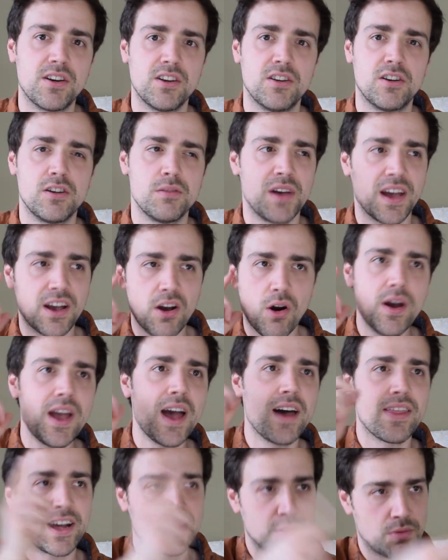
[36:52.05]
You know, you'll be like, oh
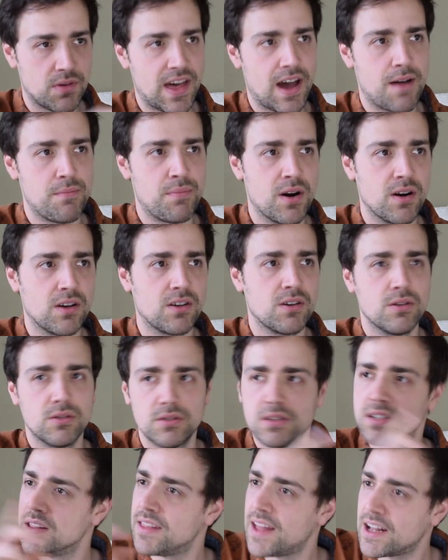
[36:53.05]
yeah, that's where that part
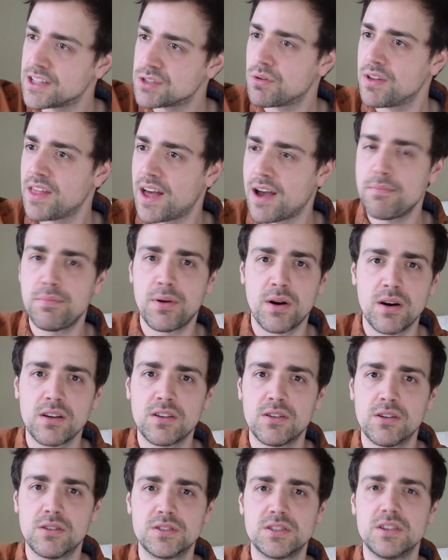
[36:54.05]
goes, and that's where that
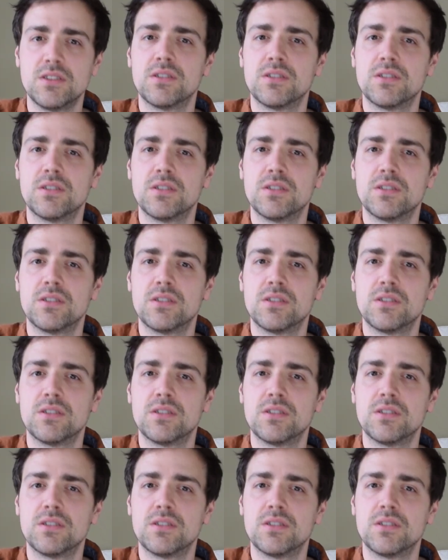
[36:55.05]
part goes,